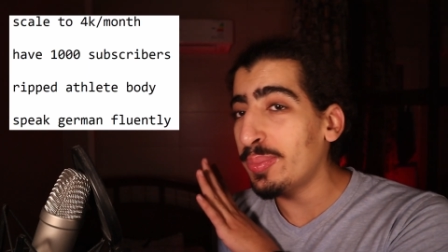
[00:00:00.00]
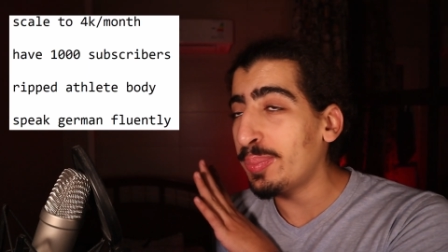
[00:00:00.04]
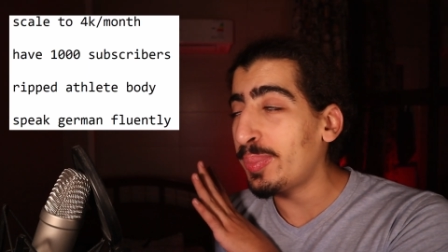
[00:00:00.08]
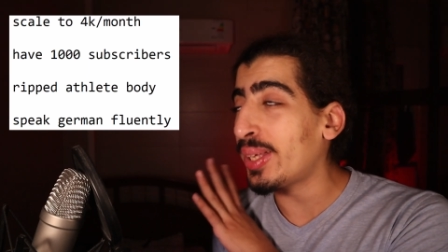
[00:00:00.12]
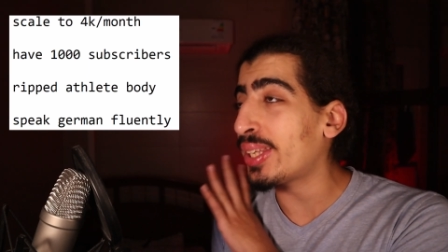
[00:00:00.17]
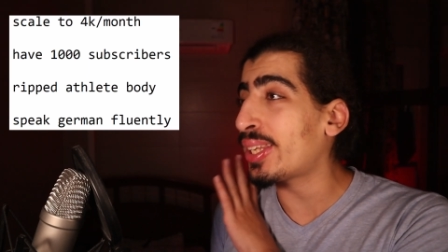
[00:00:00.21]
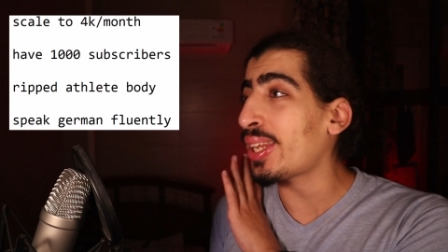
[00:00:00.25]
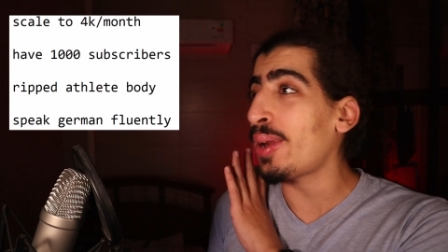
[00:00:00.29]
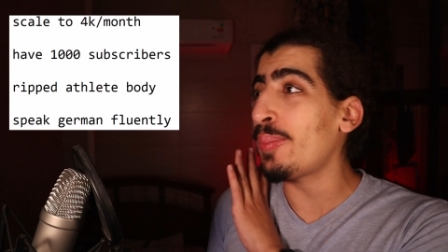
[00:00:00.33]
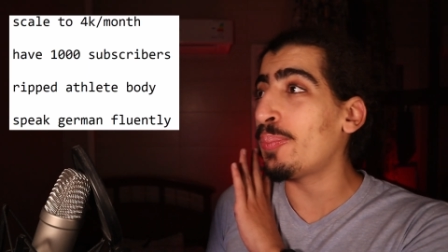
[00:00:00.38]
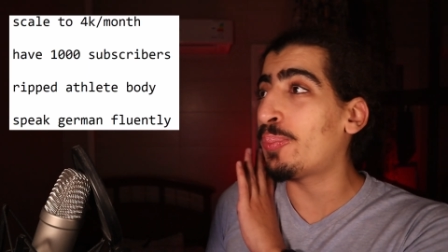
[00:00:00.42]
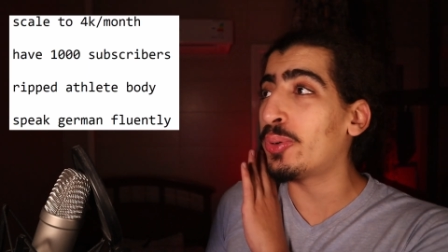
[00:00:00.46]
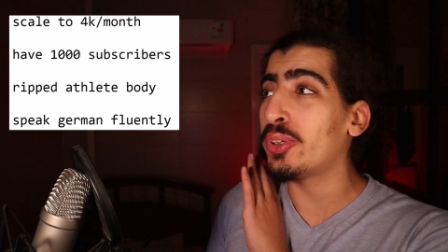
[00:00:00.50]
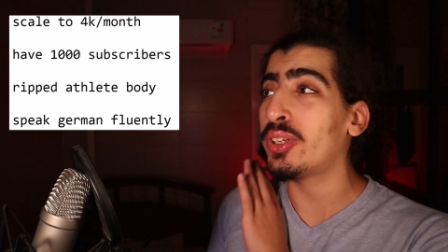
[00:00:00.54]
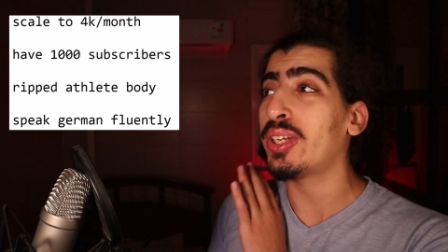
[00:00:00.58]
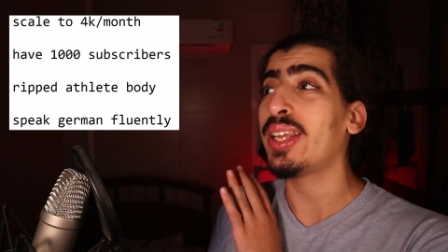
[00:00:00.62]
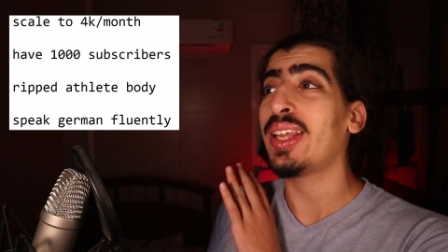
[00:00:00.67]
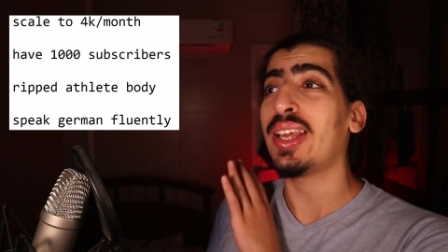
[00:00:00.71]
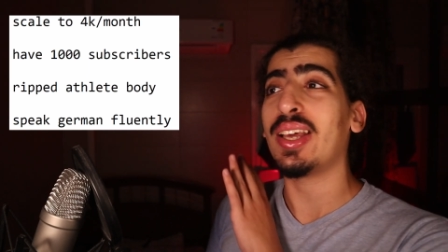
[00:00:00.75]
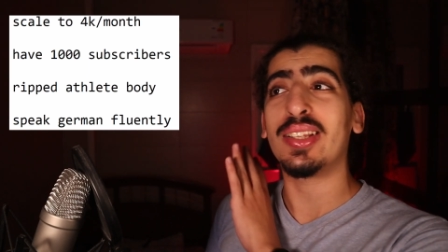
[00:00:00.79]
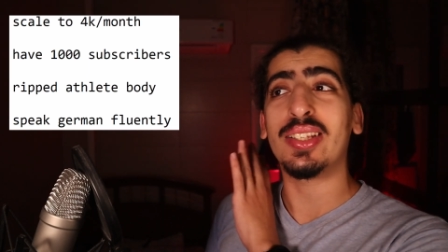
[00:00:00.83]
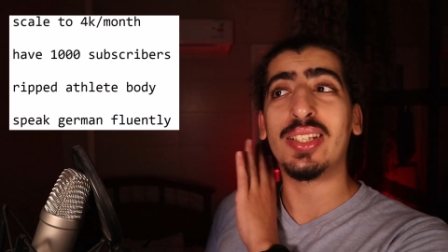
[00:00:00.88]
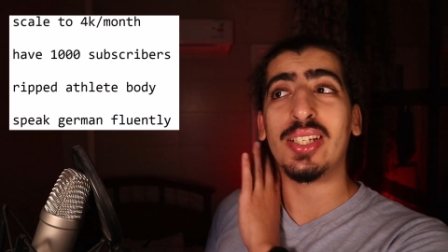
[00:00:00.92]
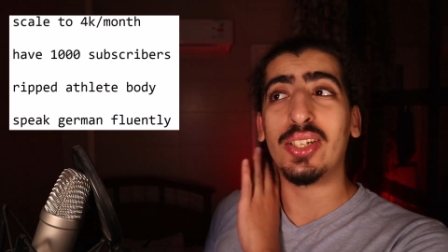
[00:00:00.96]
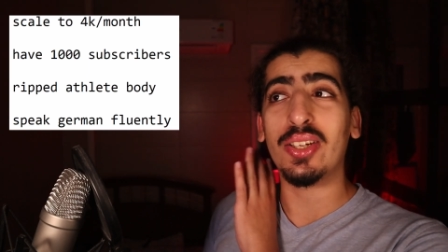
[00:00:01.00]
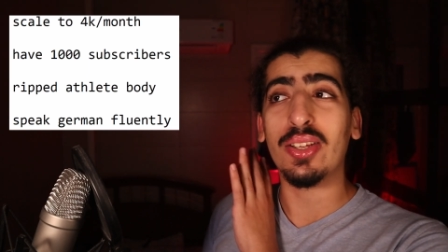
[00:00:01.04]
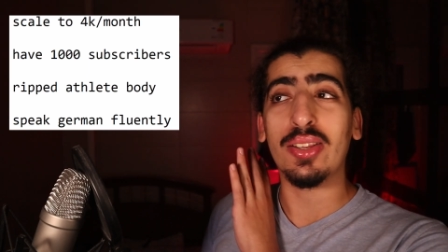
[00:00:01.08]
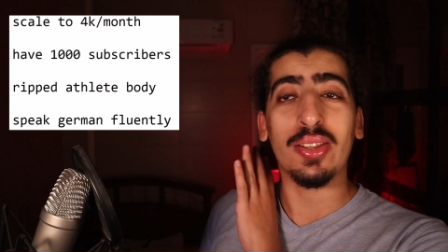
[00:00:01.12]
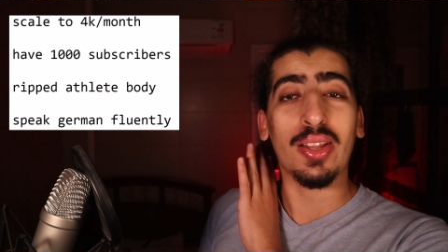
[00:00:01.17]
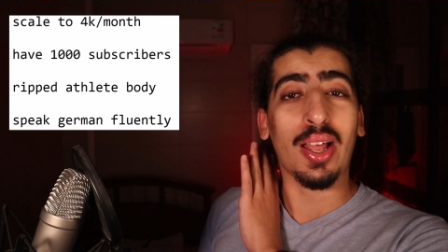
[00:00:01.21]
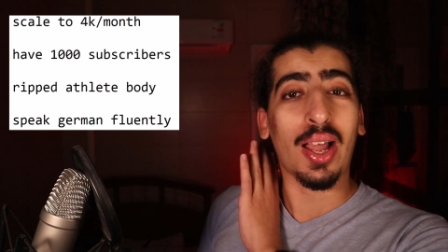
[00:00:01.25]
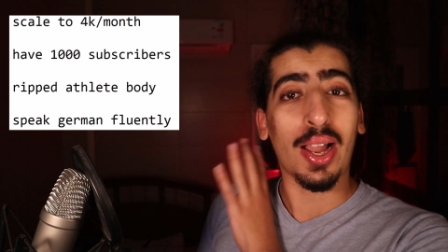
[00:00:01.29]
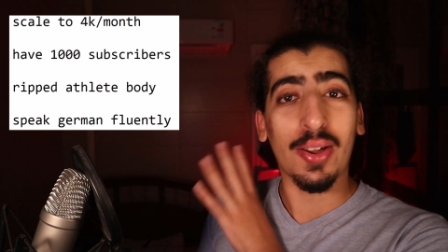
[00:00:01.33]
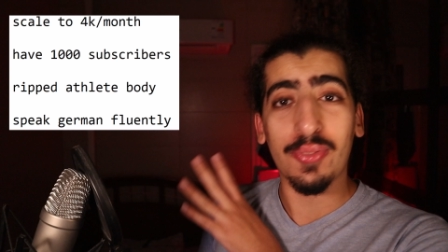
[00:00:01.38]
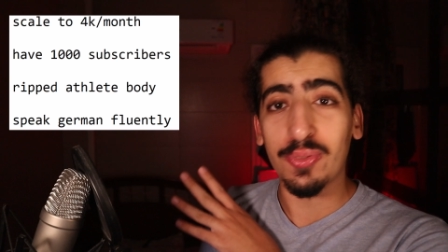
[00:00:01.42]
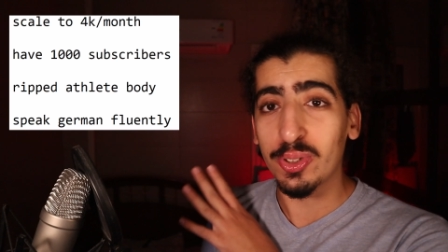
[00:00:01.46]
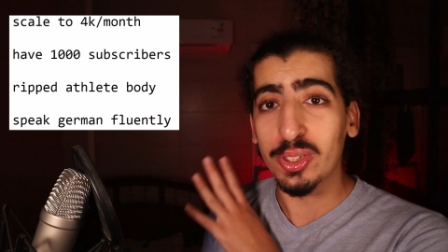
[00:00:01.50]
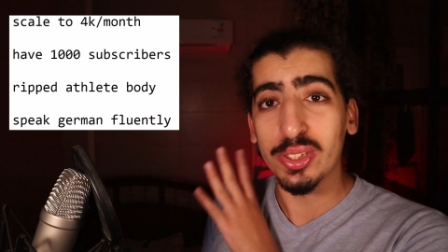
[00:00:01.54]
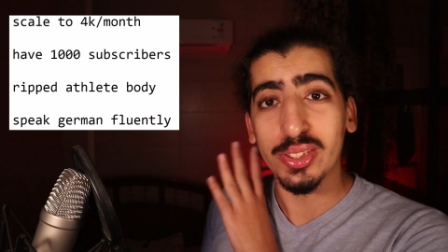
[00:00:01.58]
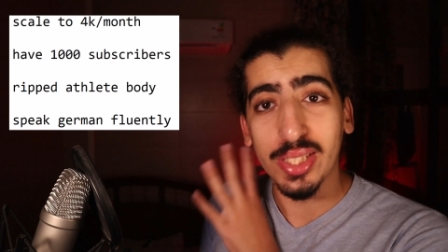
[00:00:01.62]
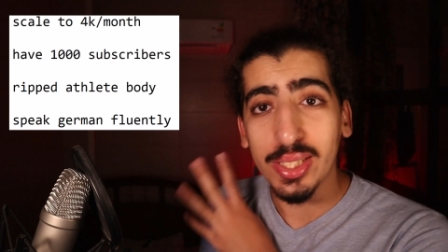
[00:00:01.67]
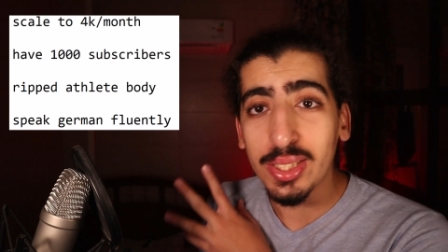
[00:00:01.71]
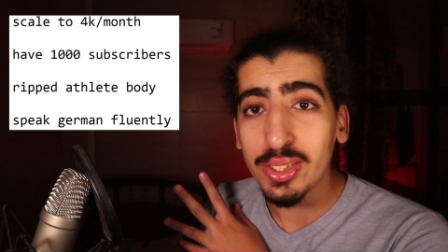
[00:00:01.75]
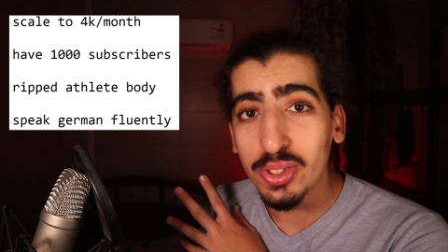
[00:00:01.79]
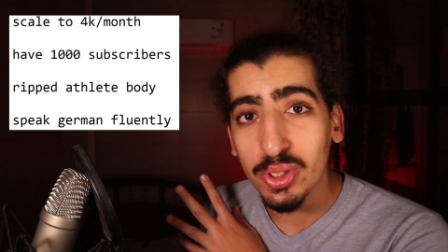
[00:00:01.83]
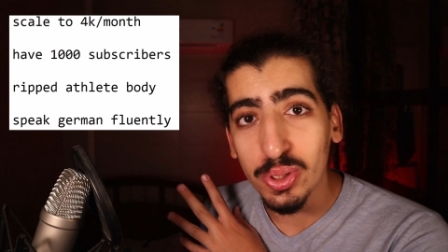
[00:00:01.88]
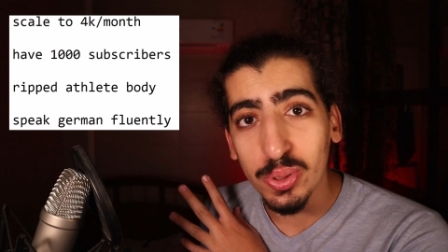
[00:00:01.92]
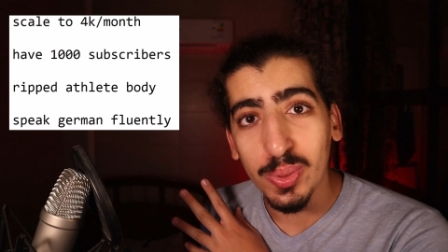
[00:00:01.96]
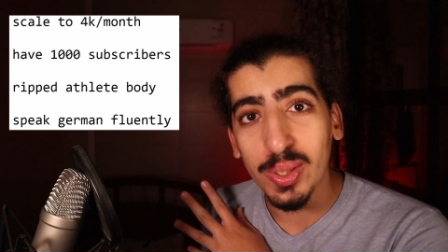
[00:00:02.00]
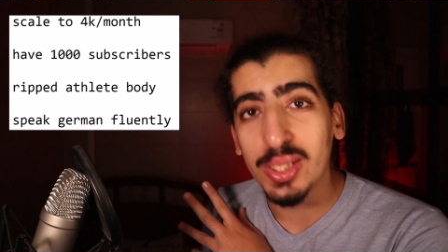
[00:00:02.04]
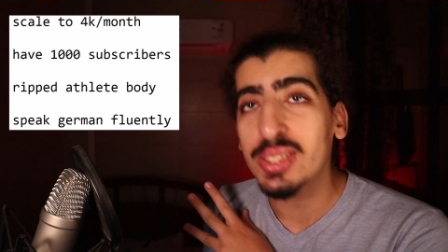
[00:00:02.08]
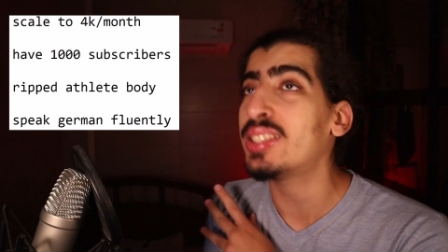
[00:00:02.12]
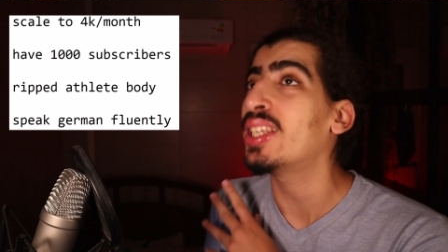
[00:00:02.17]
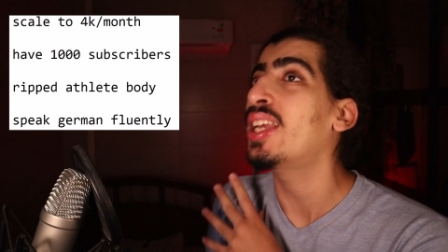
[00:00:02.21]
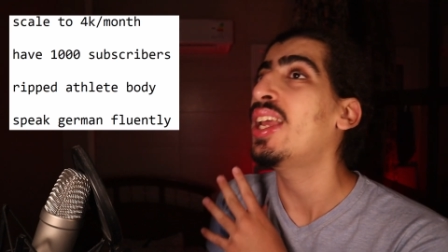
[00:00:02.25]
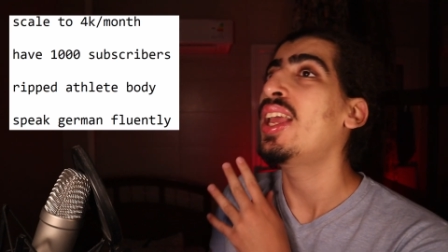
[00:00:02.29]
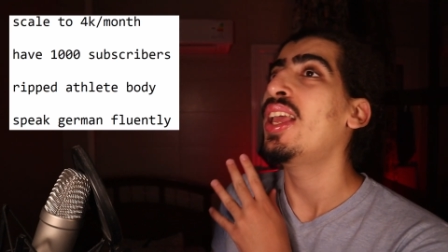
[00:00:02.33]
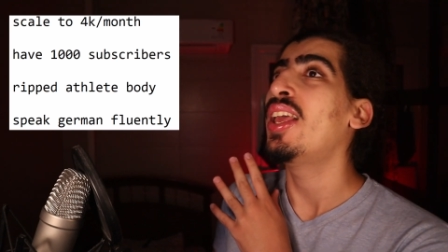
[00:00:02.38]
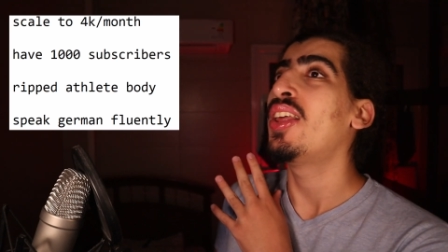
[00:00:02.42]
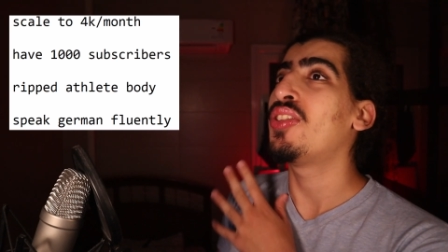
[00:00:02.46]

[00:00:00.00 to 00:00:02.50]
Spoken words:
bit and putting a little effort into it,